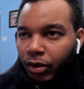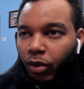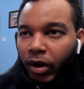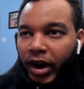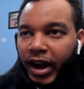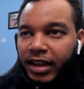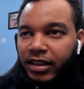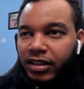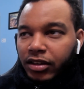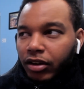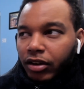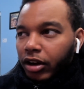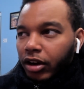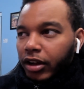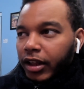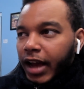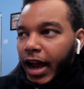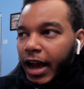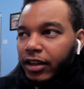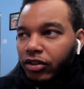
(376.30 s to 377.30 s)
Why is his arm?
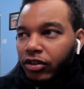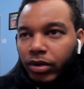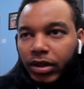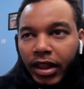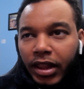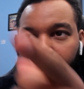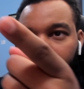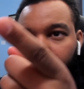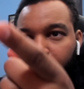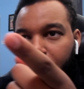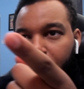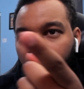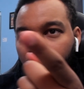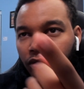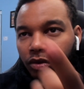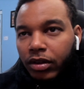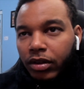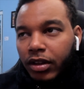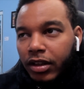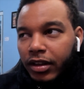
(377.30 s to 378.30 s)
That guy's. What the?
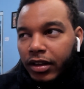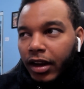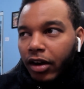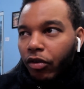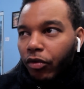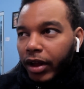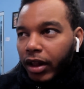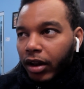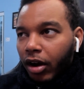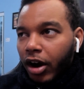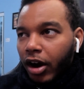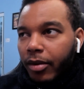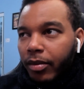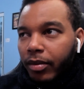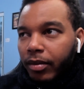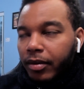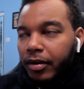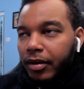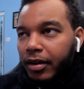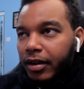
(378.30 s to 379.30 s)
This is that a real arm?
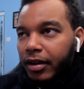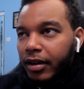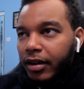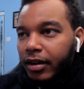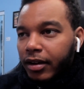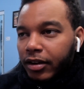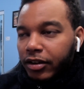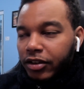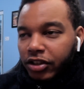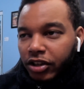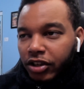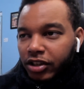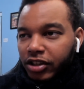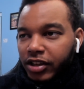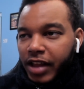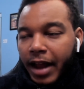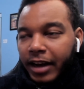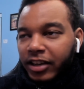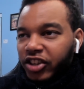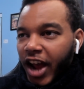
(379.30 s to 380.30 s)
Is he
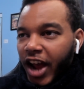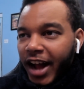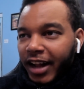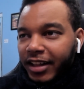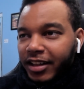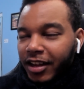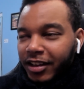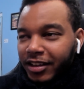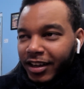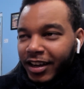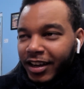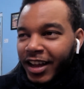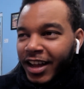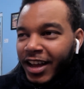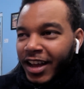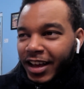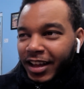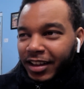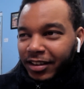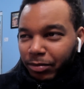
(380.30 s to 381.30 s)
just that jacked? Because
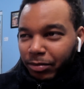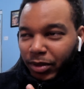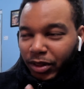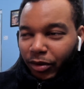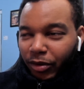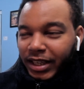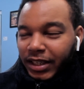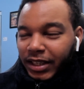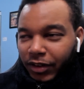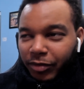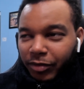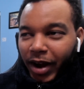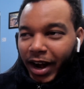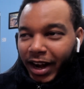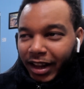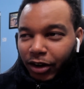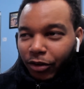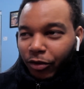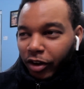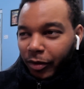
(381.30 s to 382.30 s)
the rest of his body
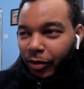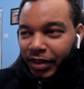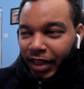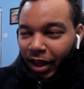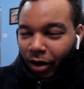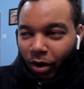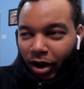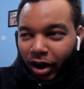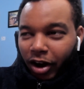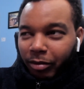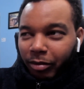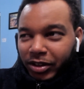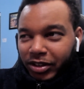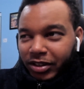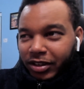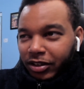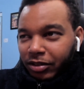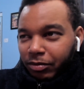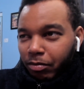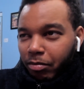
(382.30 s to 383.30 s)
looked real, but that one arm just
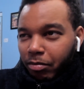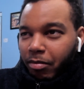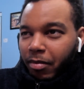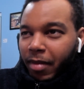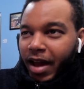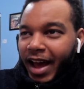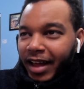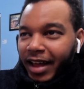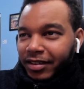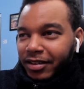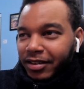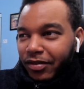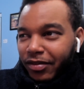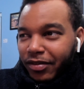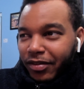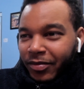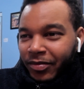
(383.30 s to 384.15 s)
looked massive.